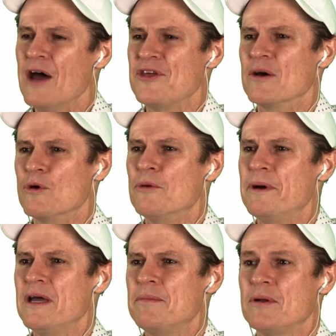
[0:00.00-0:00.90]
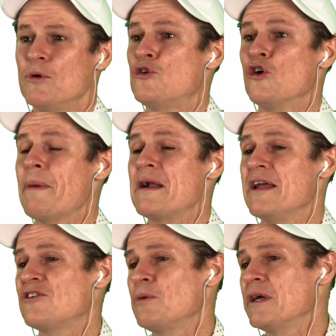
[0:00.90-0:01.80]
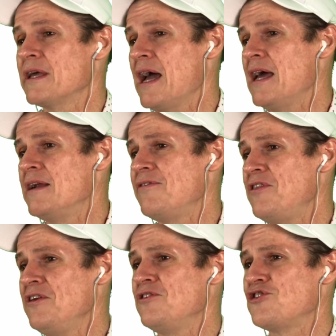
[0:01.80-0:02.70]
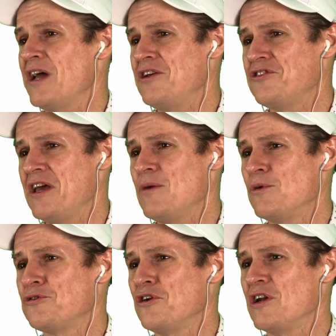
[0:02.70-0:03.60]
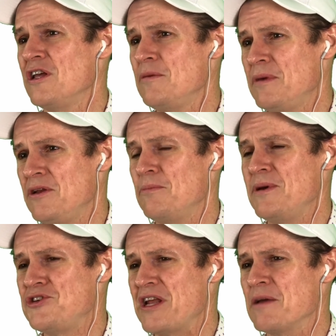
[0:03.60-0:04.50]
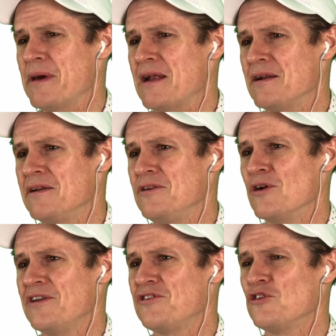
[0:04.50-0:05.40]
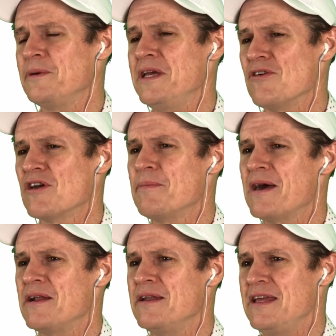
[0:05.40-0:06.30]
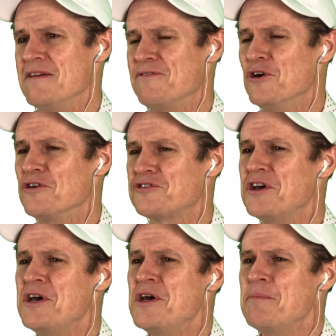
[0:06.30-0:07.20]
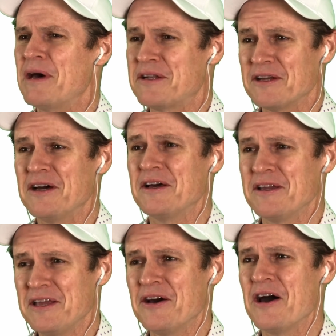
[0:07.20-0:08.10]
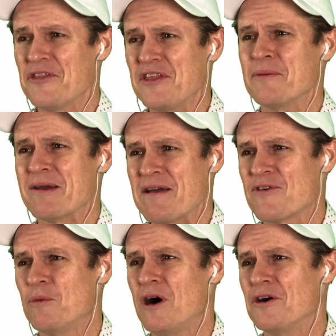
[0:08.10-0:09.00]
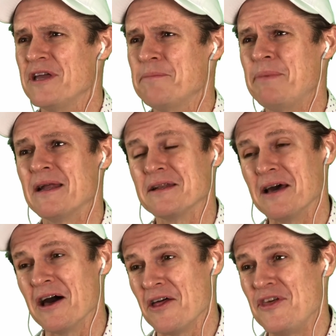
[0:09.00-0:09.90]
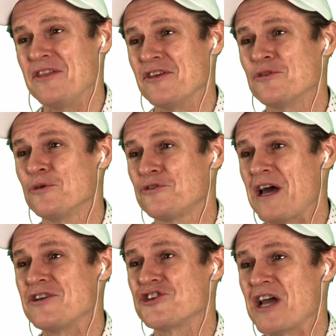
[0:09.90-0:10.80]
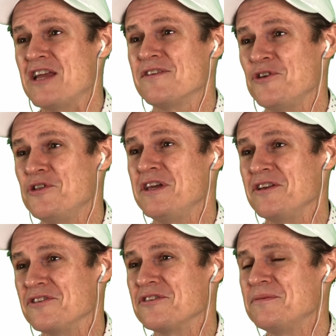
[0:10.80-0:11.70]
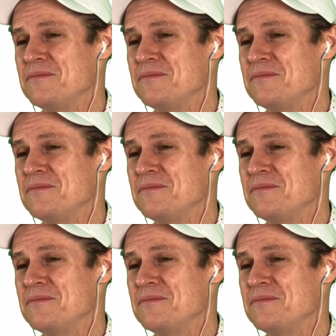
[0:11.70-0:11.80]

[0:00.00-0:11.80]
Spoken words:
think it will be, but we'll talk about it next week again. And if things change there, we'll certainly be chatting about it, and your listeners will be hearing about it here first. But, I think they'll be around for a while yet, but I think this will start to change a few things.